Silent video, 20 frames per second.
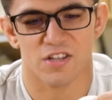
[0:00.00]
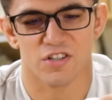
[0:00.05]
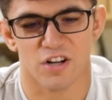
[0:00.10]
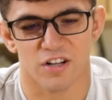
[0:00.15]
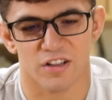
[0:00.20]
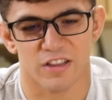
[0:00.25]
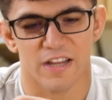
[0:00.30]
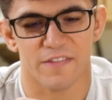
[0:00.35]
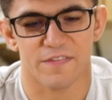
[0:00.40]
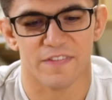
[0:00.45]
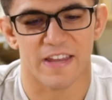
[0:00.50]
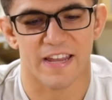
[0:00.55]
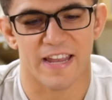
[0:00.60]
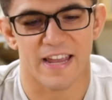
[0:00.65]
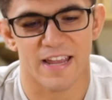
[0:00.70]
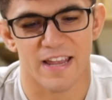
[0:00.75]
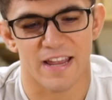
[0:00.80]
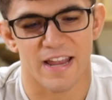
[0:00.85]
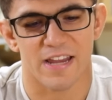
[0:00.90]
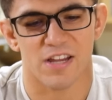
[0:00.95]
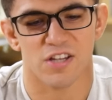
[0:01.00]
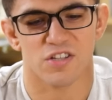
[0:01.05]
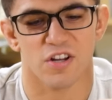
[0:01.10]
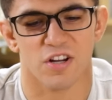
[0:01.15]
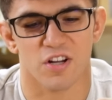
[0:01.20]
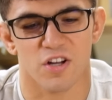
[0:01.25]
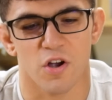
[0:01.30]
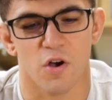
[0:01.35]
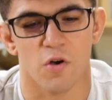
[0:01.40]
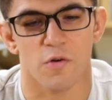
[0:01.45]
you start lifting it and you
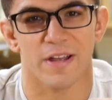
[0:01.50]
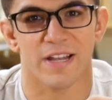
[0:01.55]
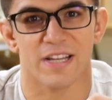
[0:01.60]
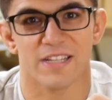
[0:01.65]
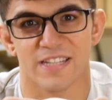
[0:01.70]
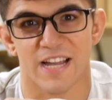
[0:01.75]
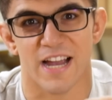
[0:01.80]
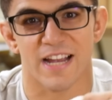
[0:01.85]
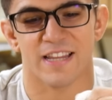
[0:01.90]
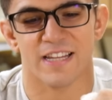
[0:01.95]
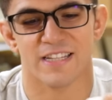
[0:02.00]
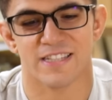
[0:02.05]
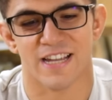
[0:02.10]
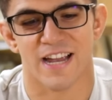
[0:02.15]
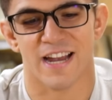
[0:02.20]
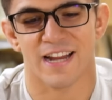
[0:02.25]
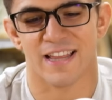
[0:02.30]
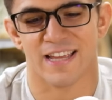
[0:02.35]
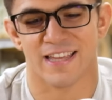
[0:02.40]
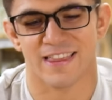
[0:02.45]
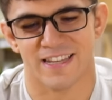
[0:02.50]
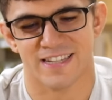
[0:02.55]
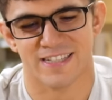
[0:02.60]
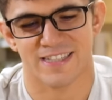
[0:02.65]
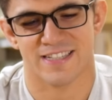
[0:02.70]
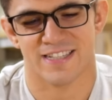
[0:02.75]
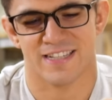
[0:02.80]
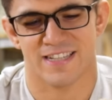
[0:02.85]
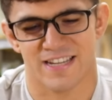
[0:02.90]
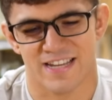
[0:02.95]
start going side to side like
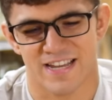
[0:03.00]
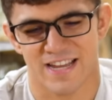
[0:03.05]
this.